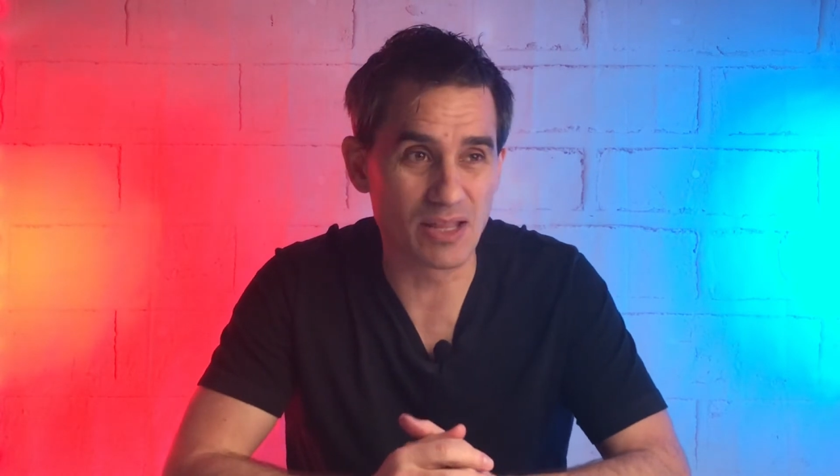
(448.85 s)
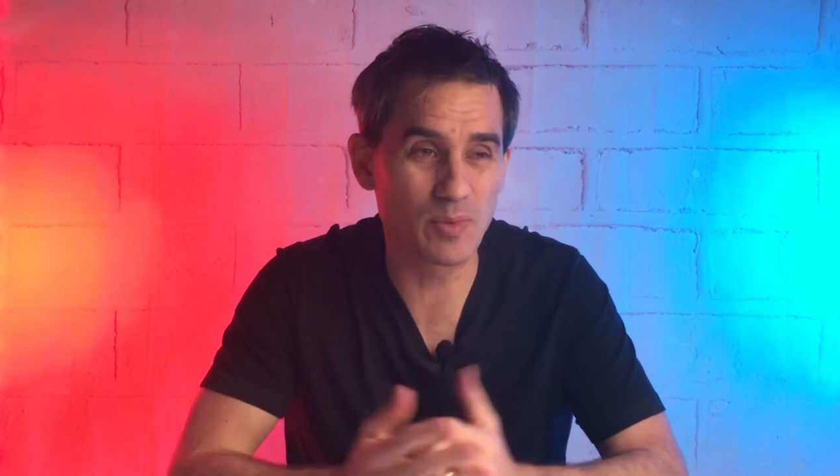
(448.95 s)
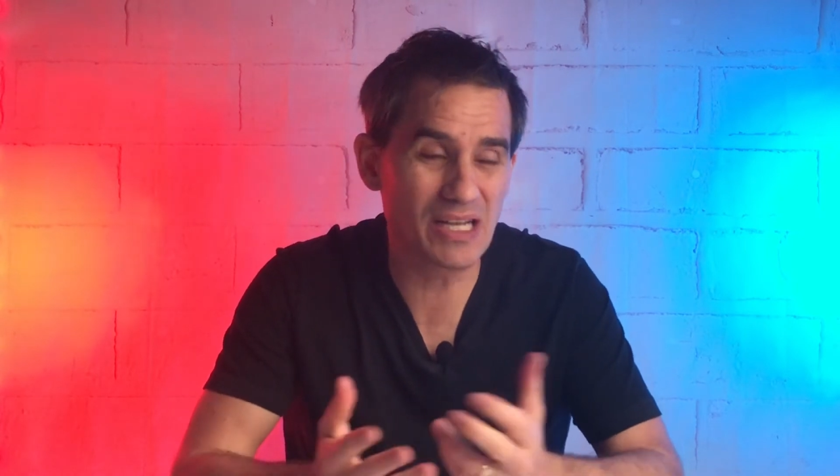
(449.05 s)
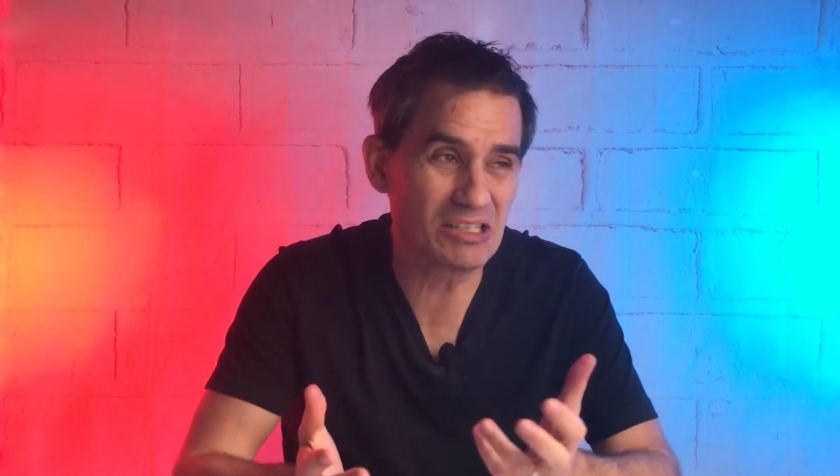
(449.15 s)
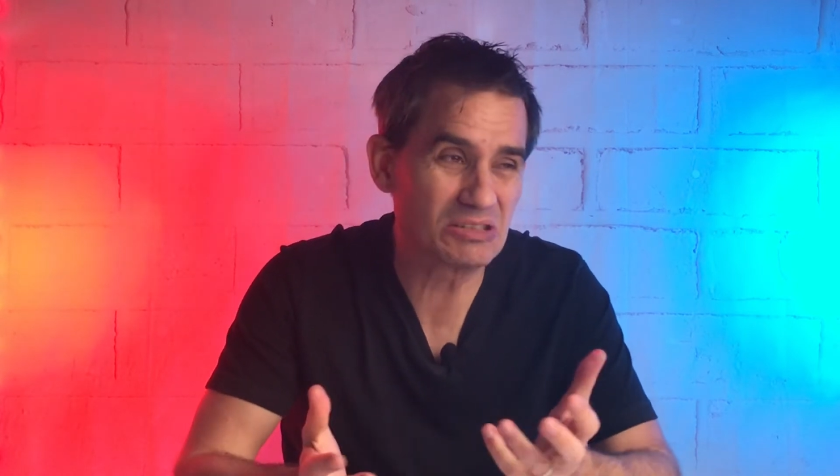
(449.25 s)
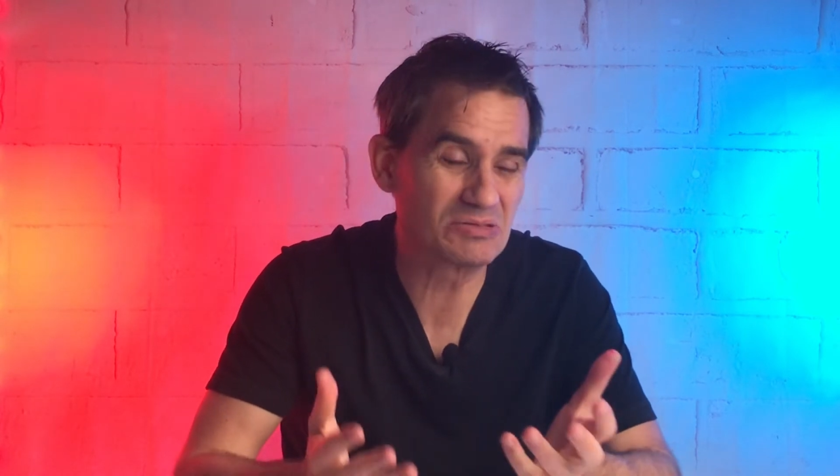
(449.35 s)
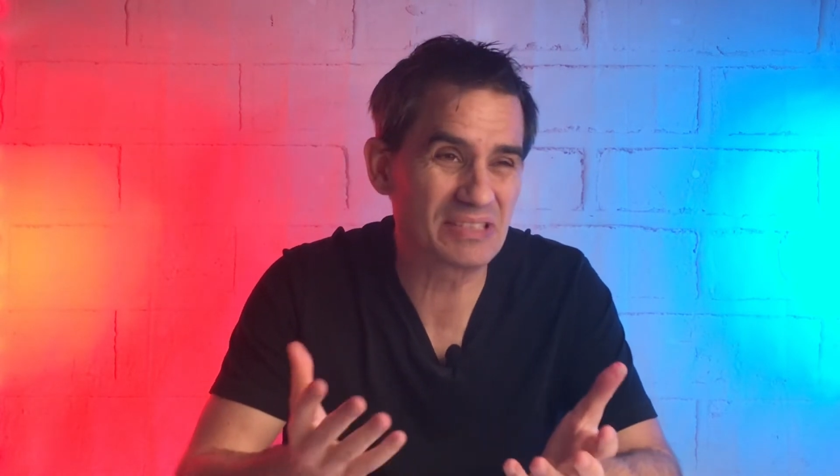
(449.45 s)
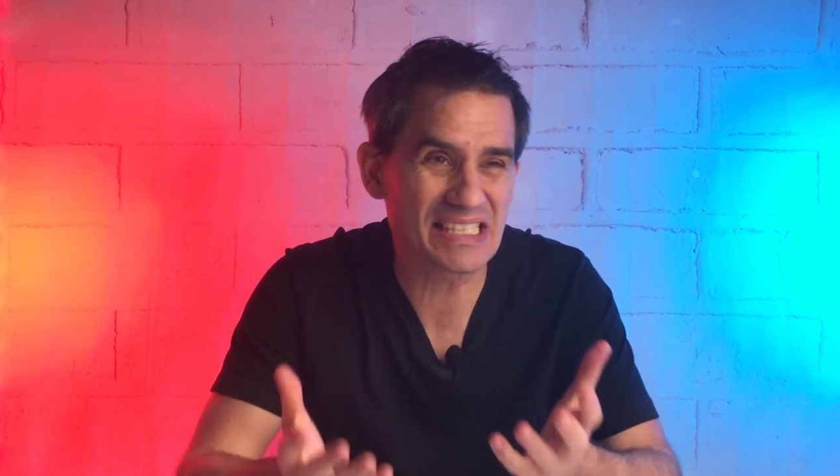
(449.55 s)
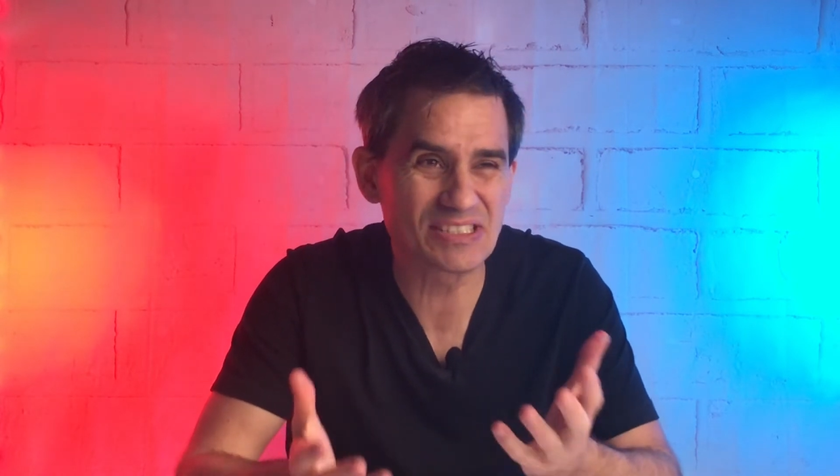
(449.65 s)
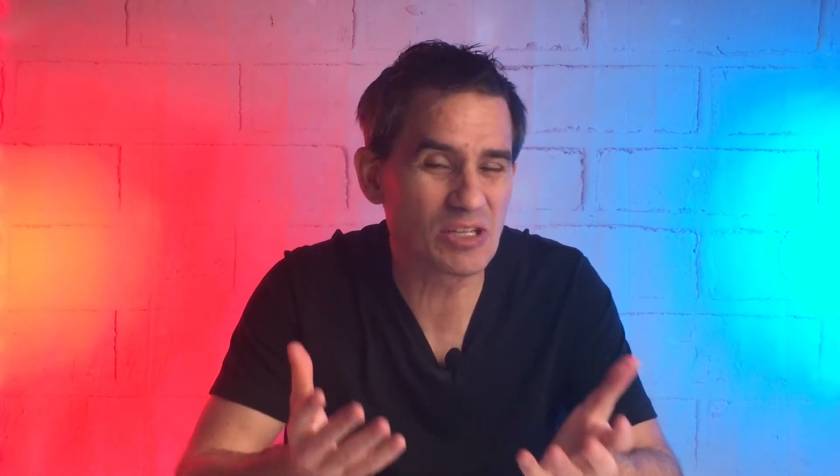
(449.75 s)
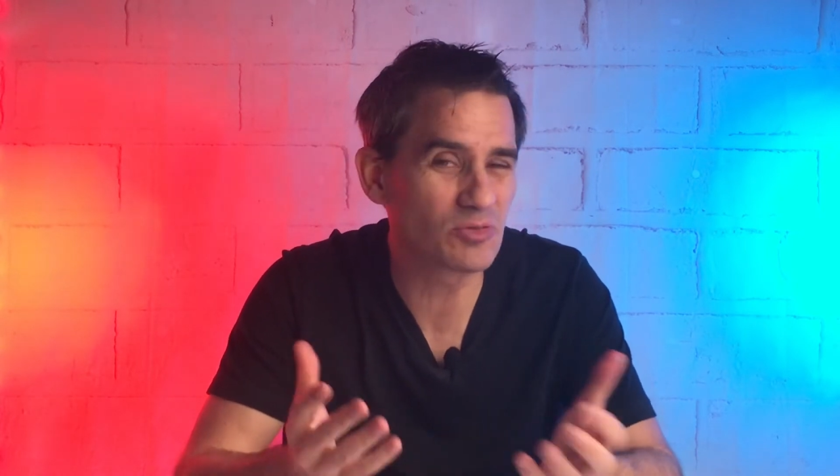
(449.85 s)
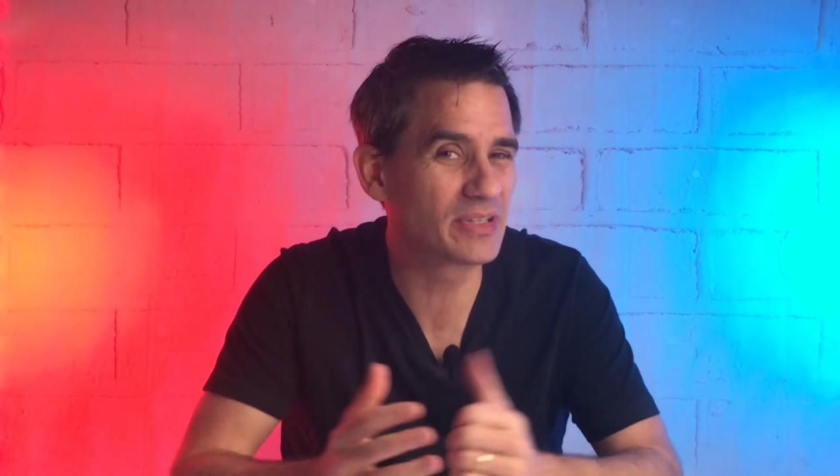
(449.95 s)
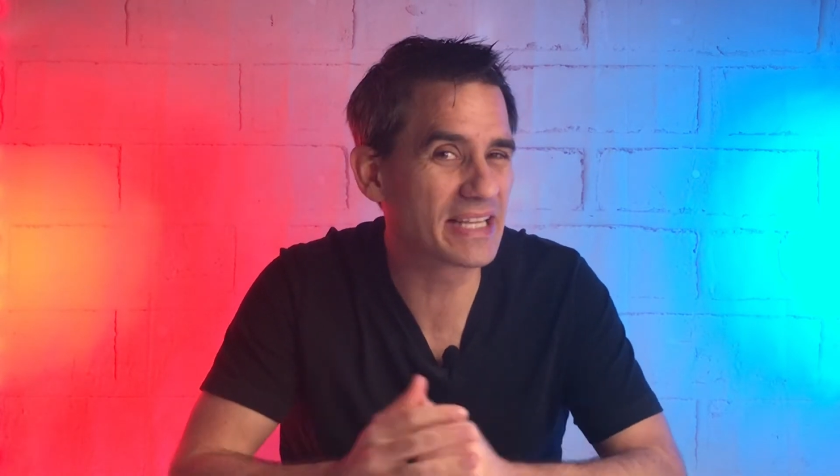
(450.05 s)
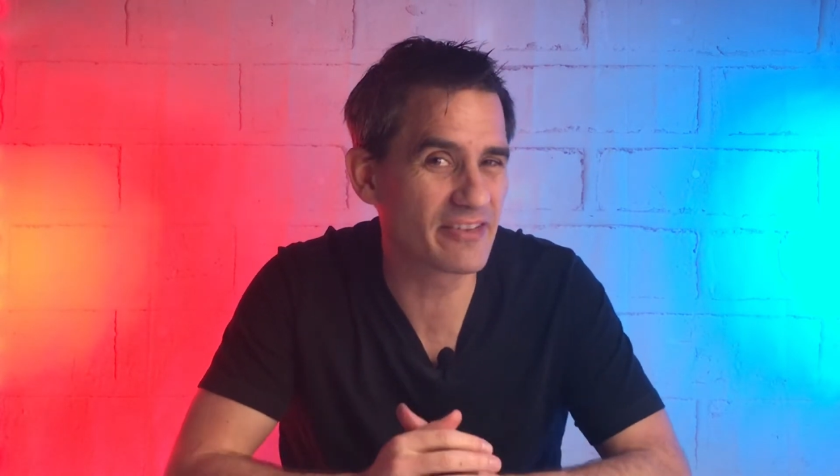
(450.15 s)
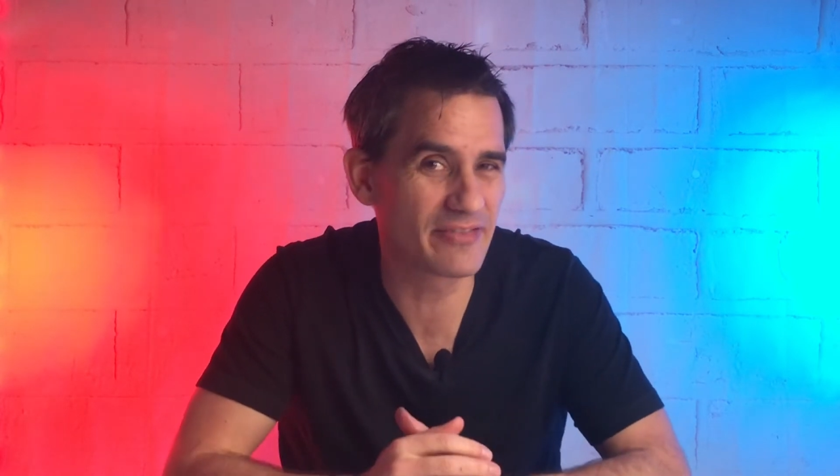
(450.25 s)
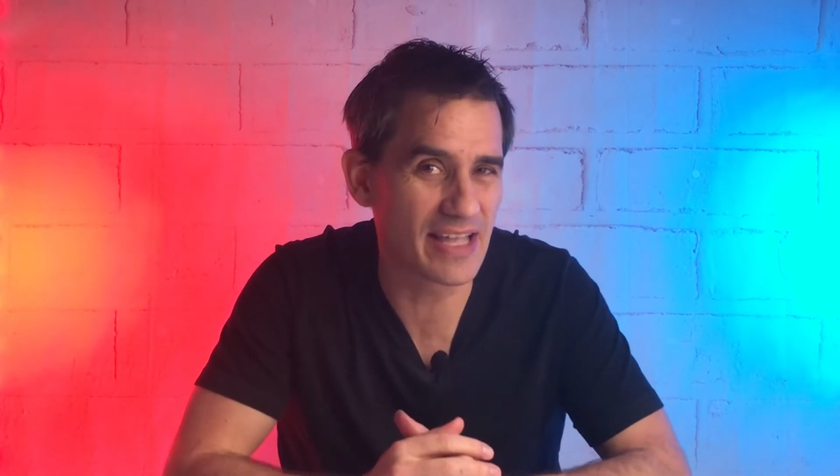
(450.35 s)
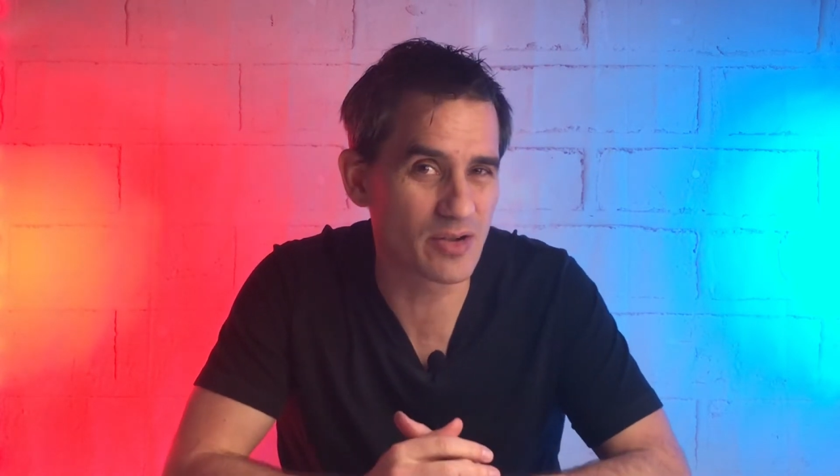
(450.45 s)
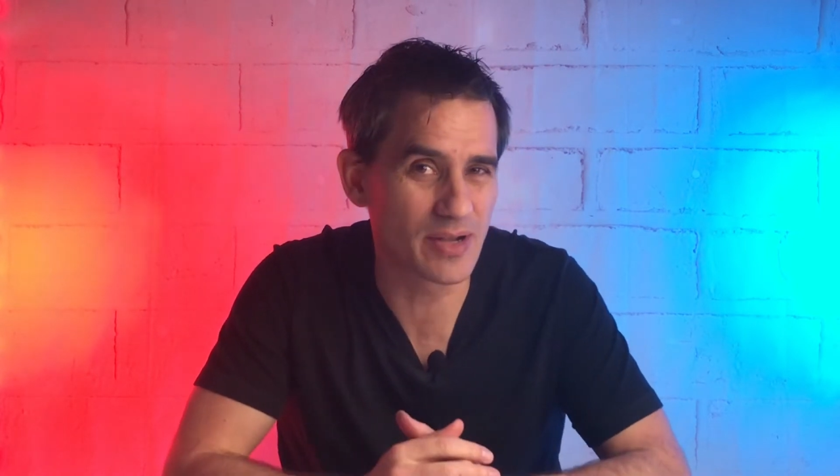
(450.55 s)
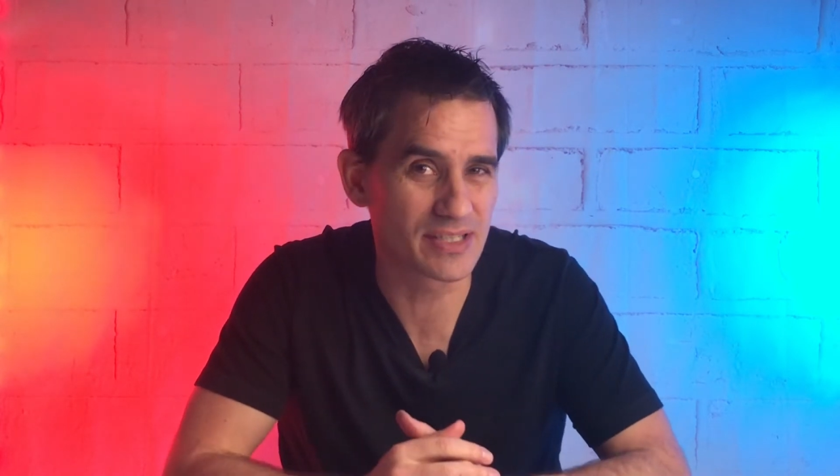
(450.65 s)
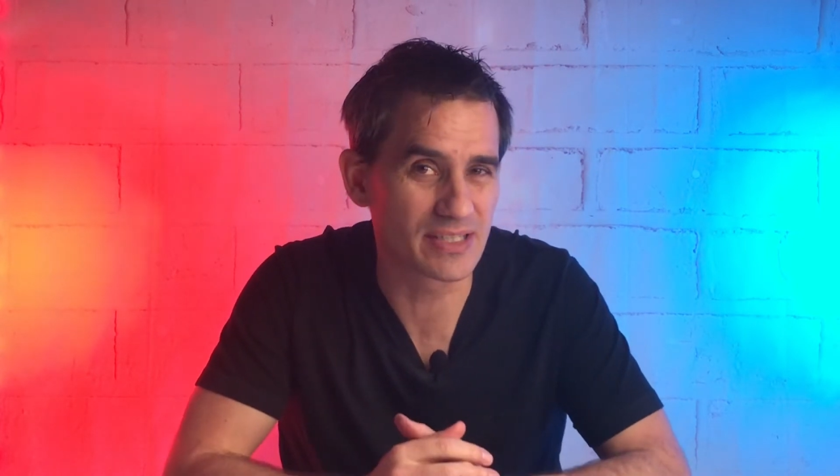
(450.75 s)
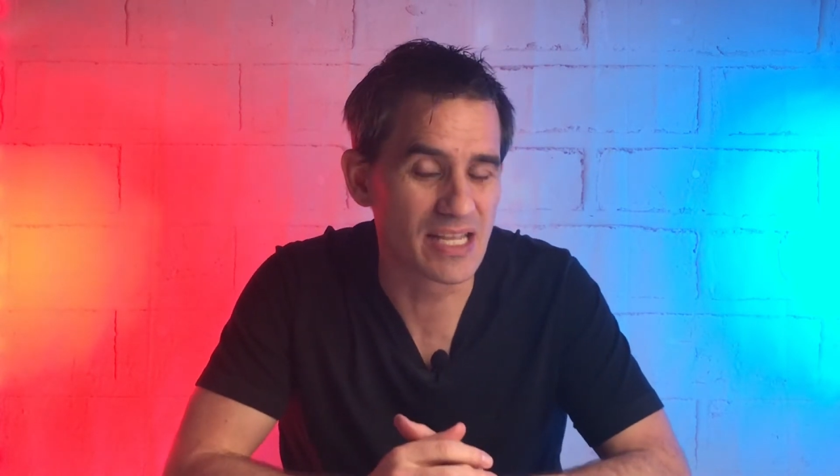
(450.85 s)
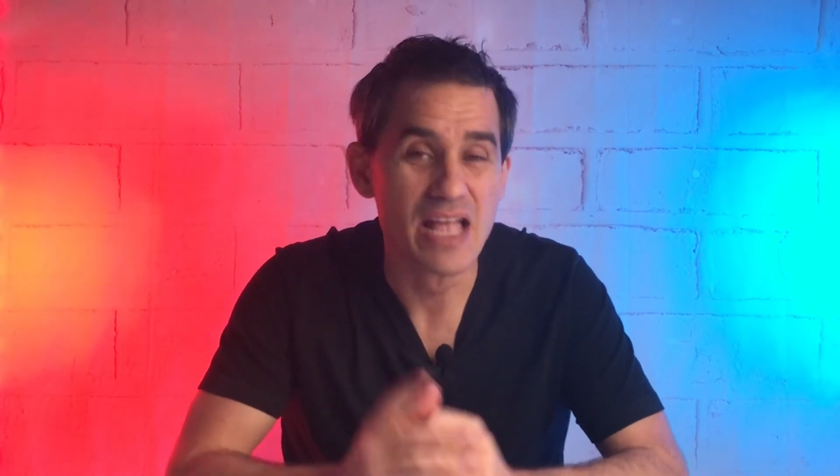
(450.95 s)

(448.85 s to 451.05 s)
Well, that's not really a fair question.